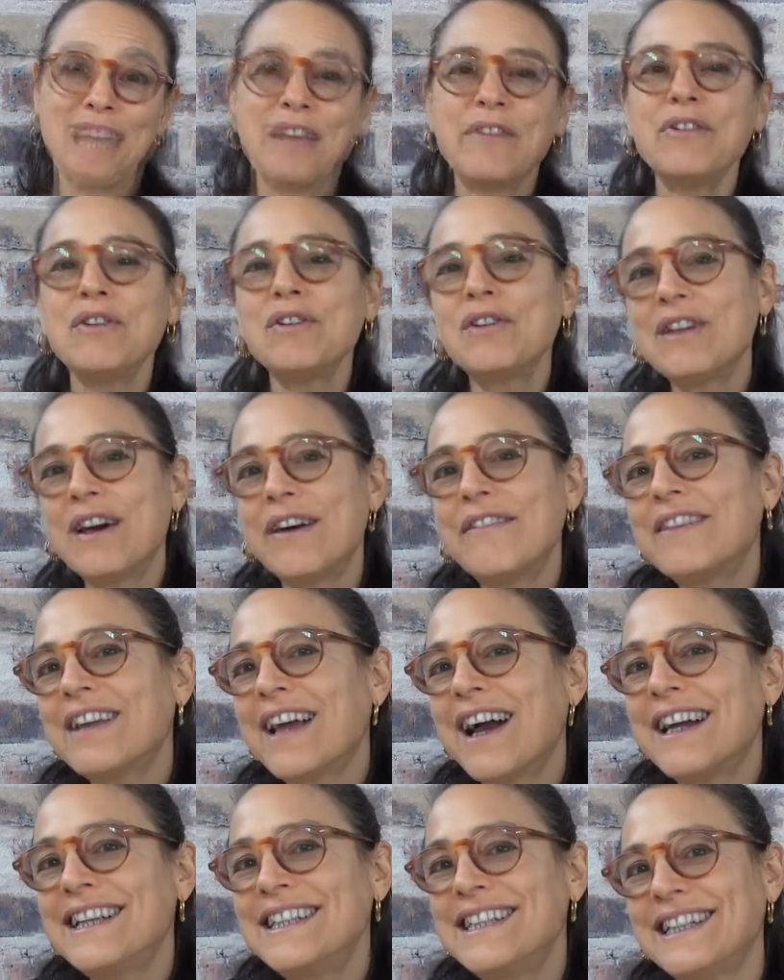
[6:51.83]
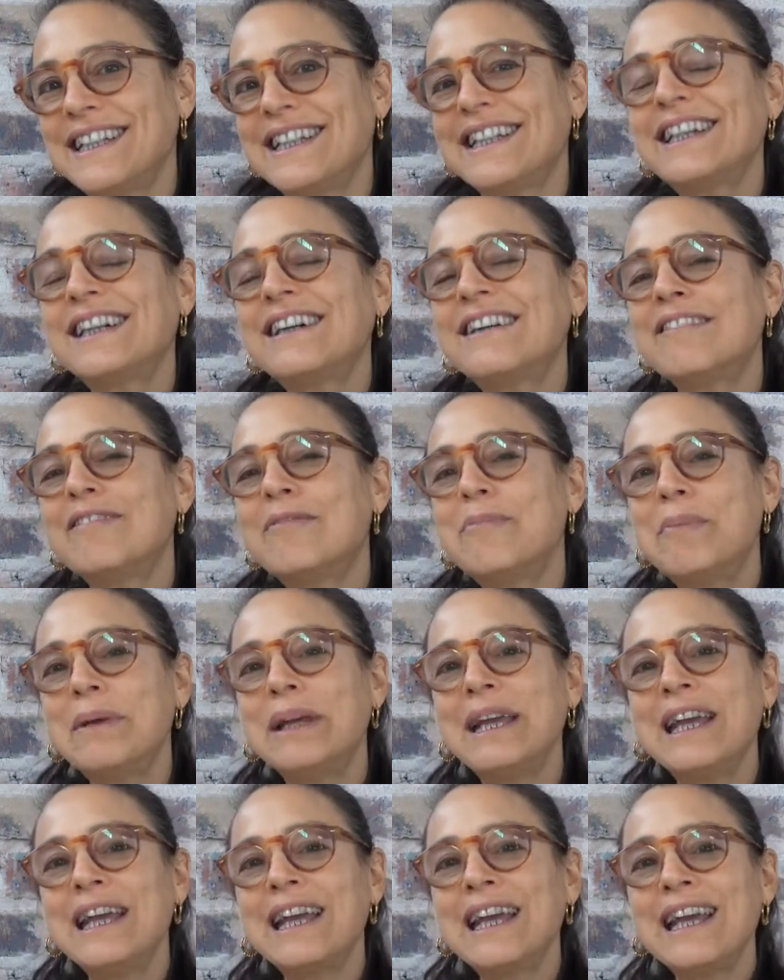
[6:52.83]
If you love the idea of
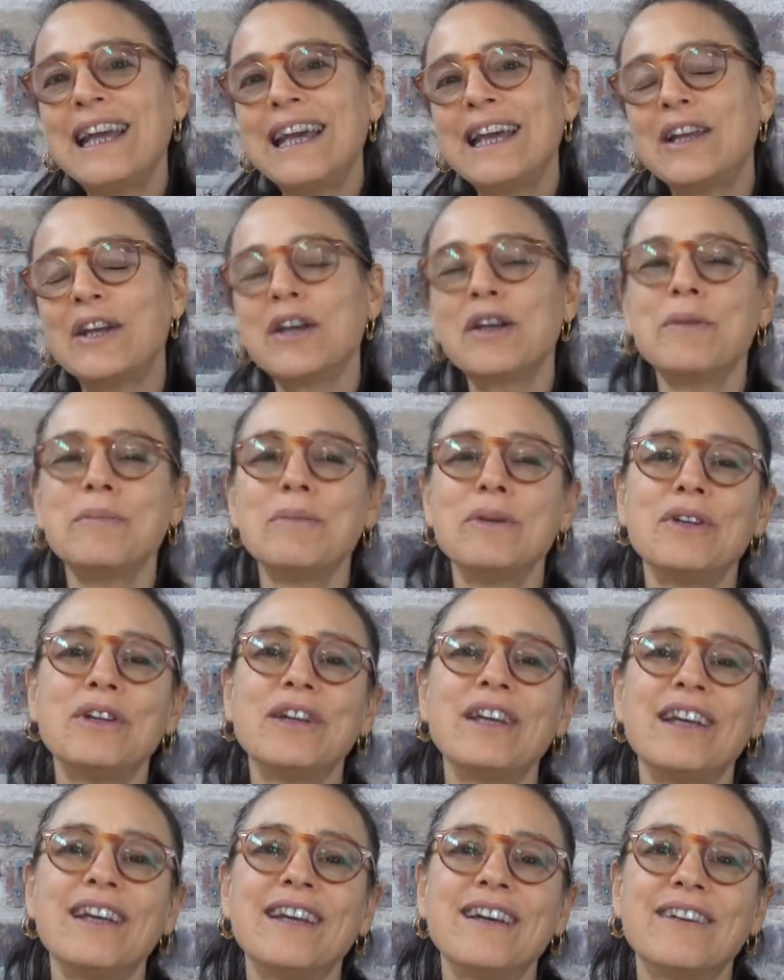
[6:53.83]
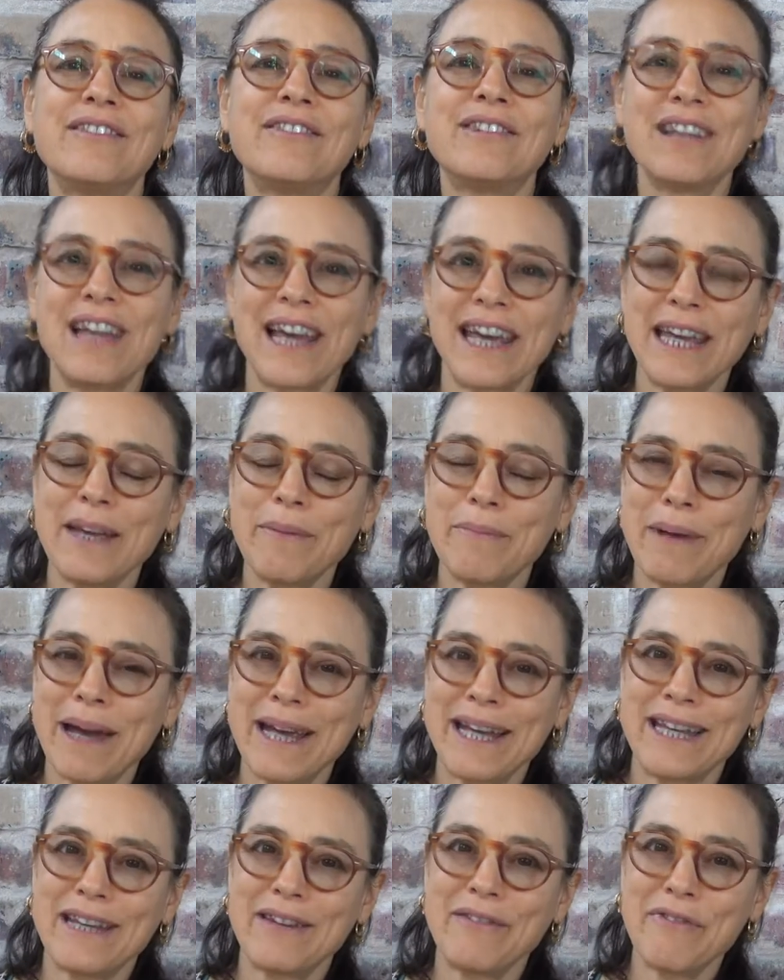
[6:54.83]
being in a community of
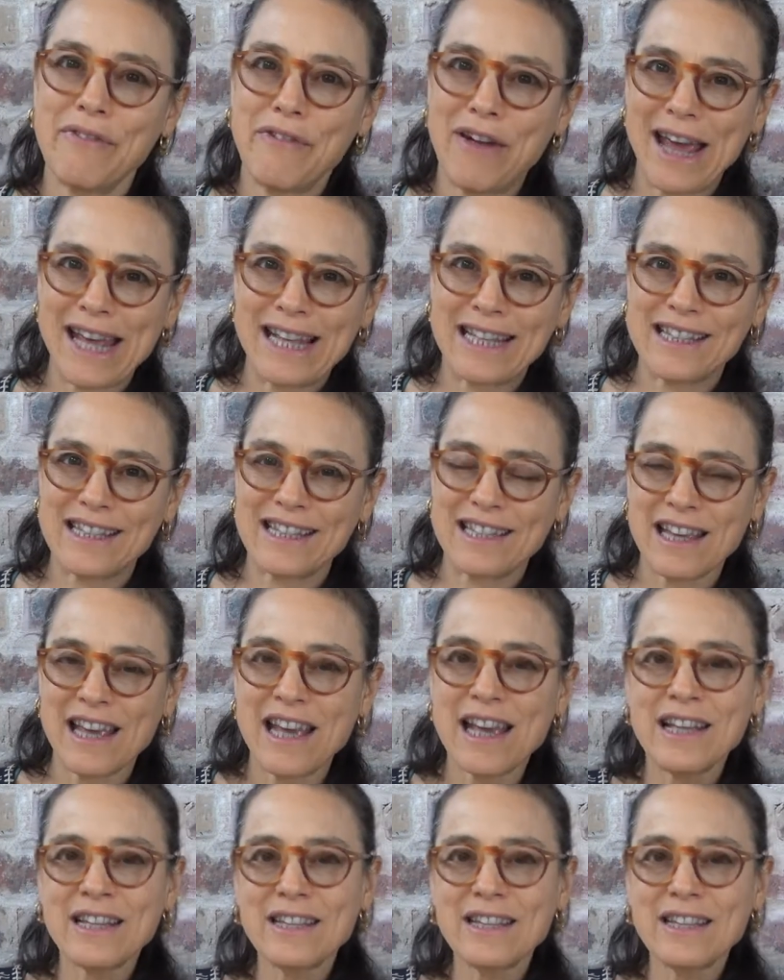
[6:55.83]
like-minded friends.